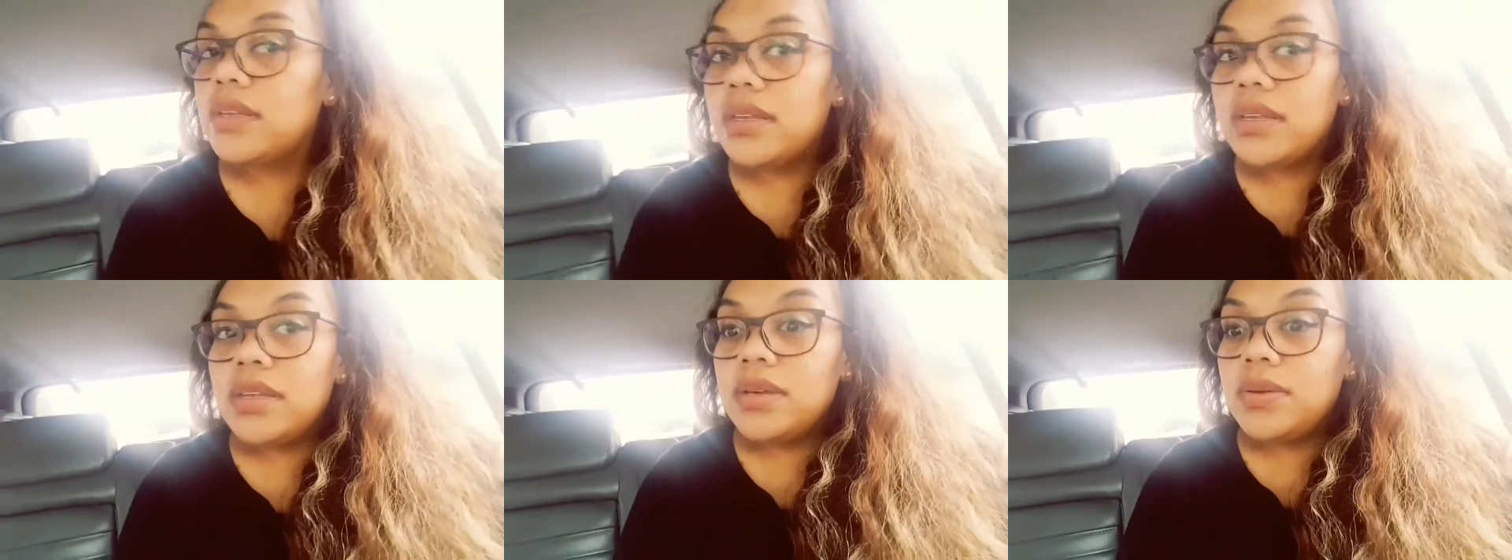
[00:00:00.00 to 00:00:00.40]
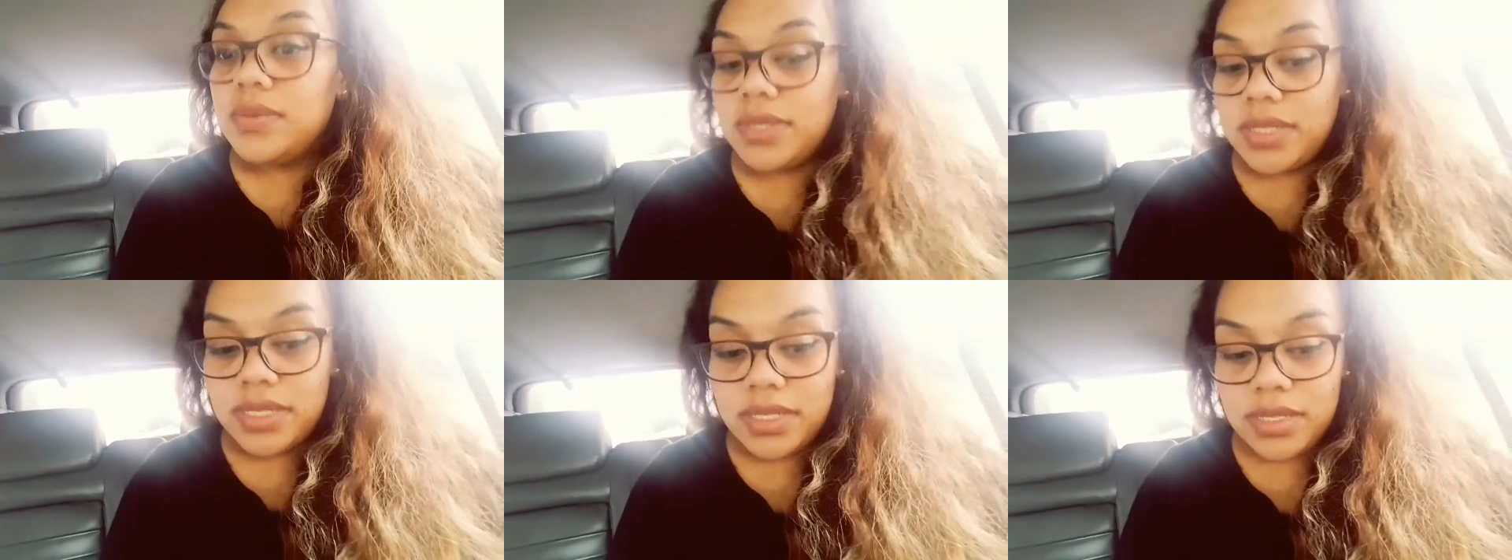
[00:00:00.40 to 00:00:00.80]
we're
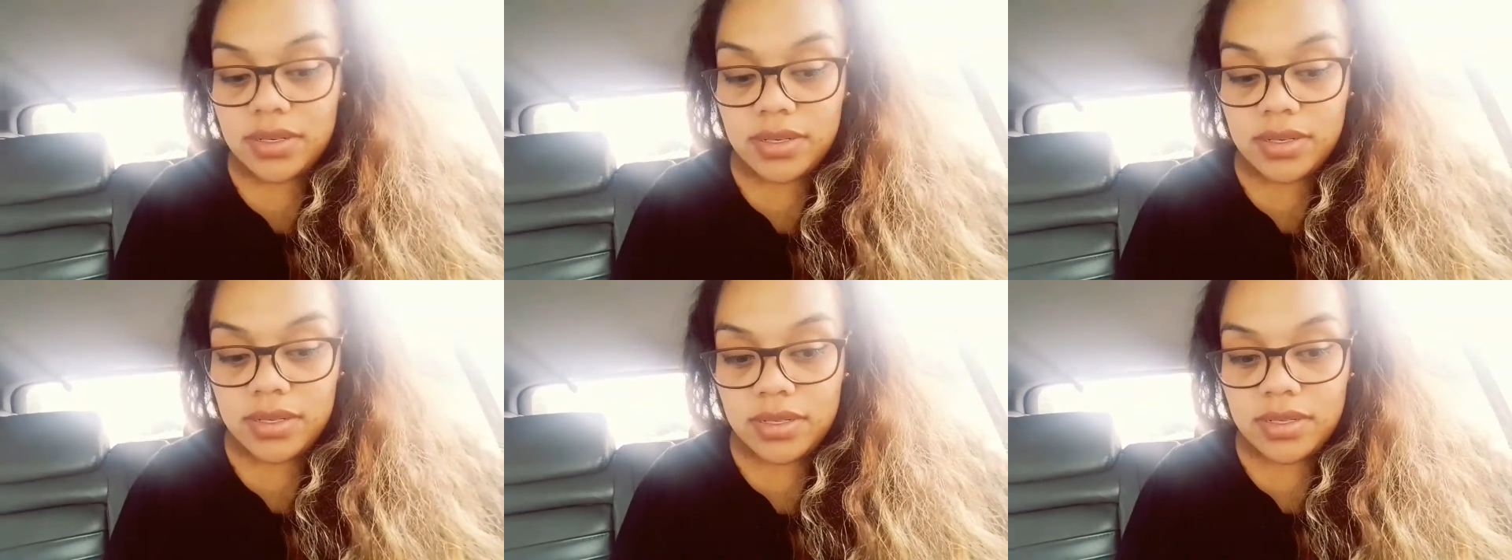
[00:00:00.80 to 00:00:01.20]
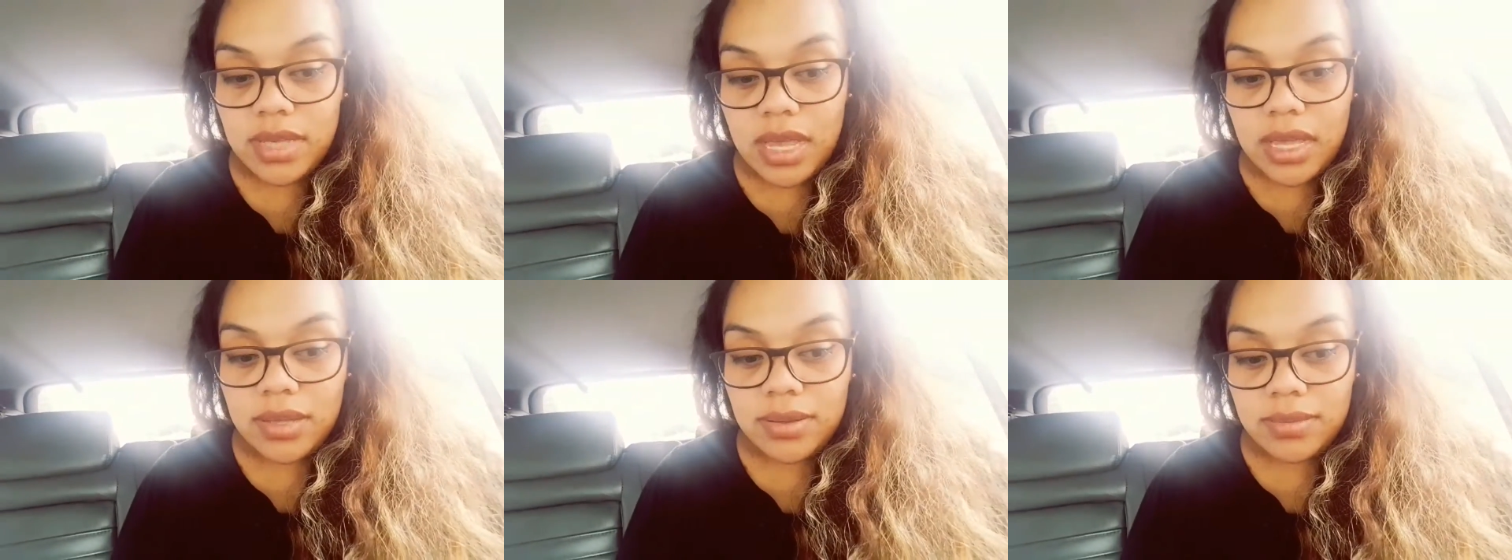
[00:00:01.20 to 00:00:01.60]
just gonna
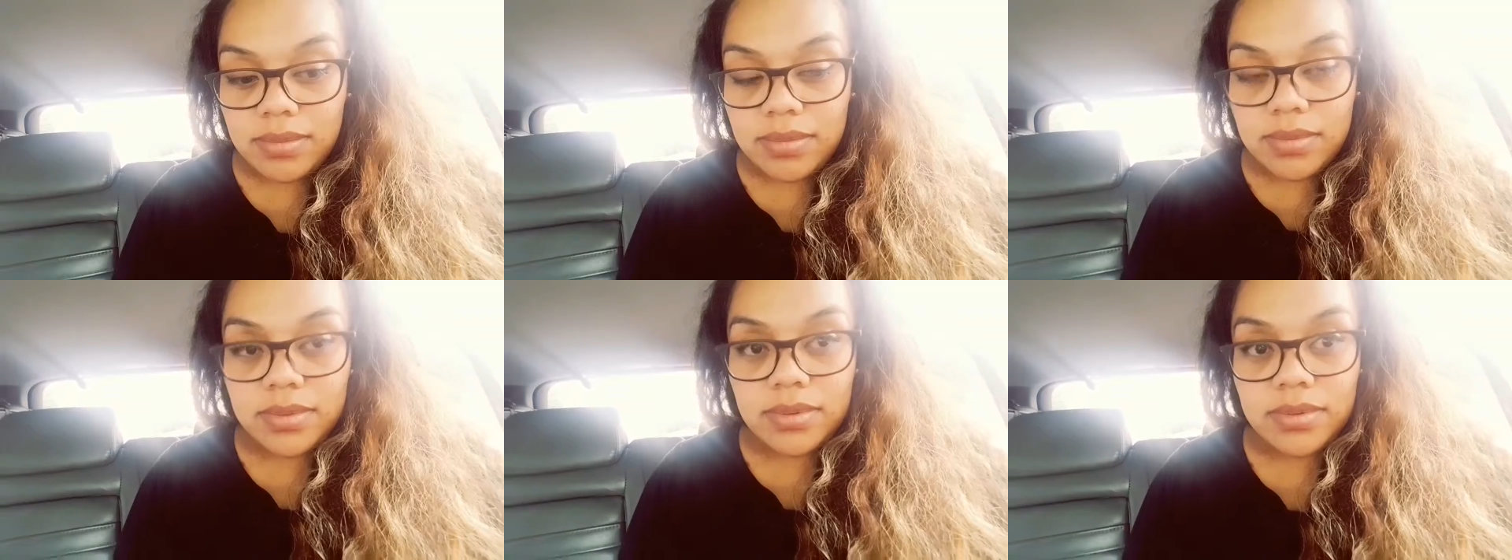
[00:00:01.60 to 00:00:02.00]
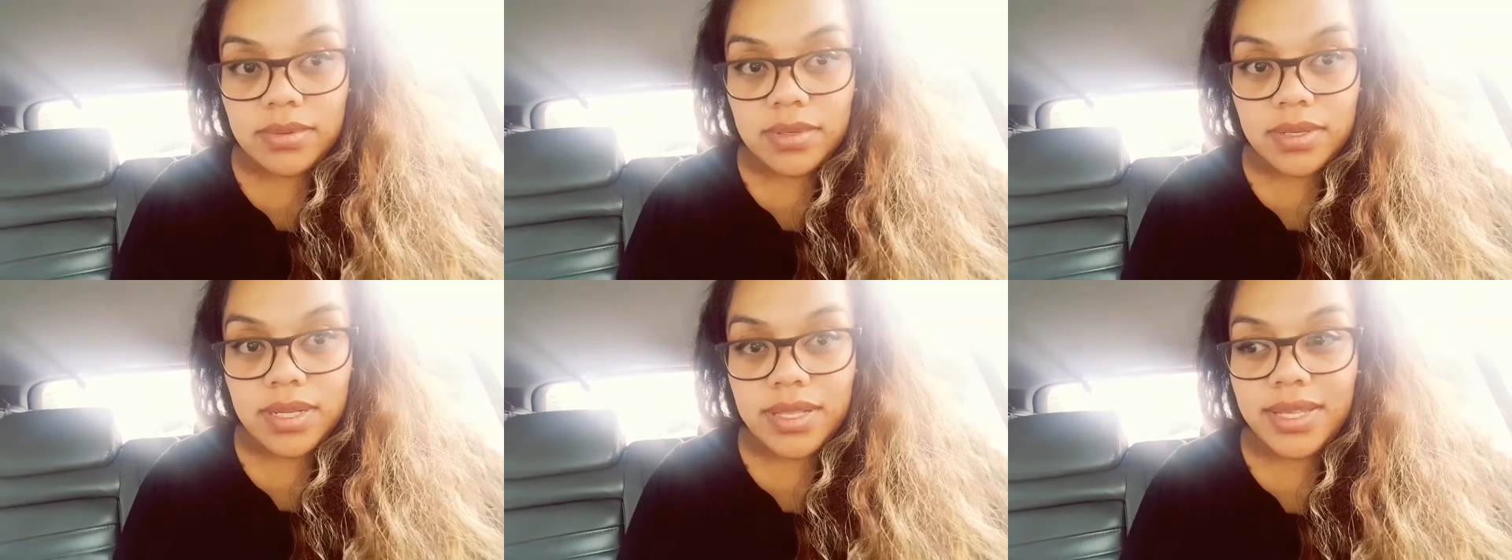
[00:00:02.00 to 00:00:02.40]

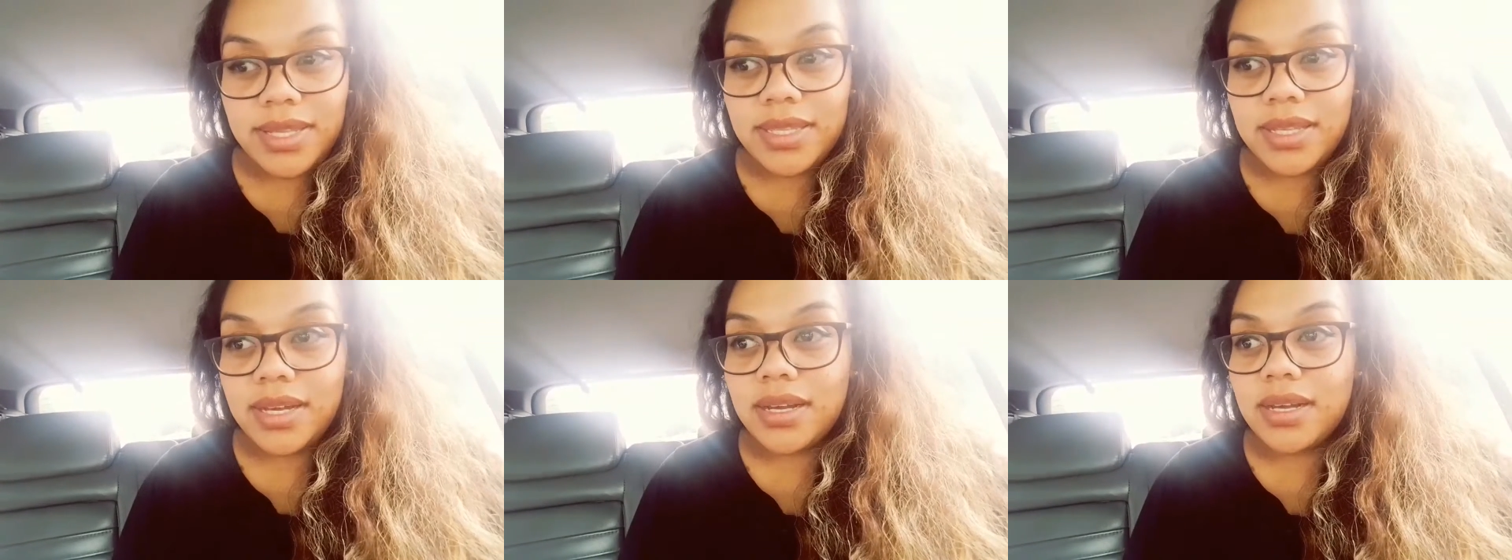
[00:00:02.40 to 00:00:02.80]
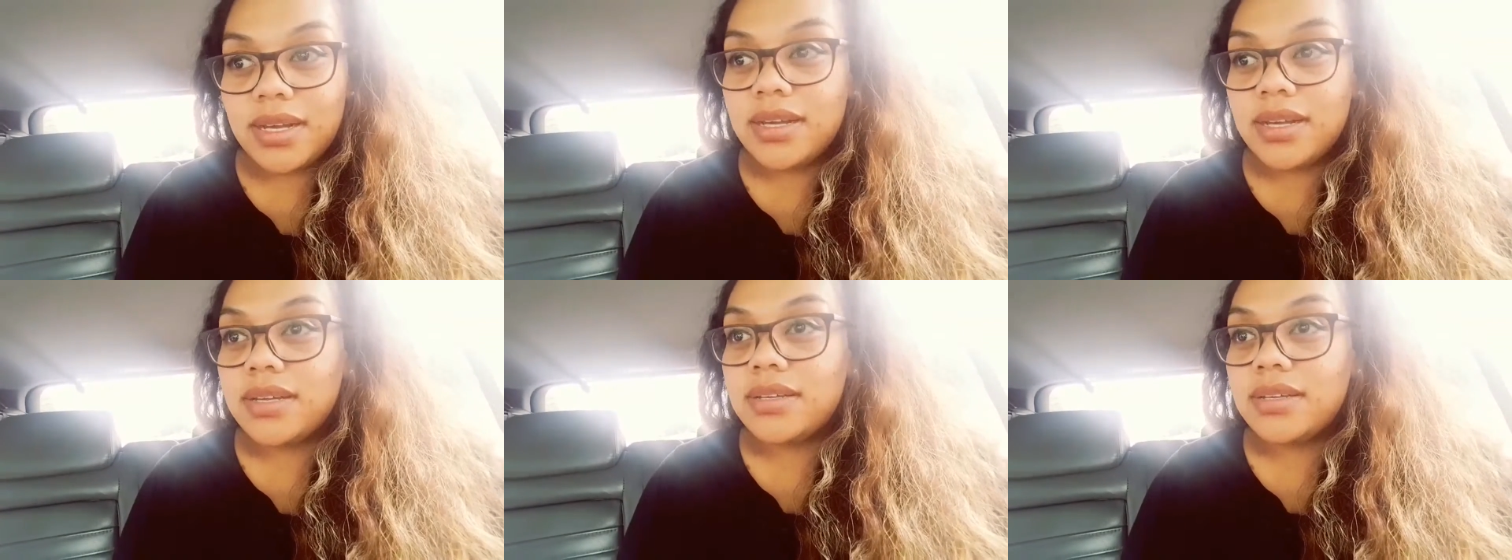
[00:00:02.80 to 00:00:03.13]
clean the car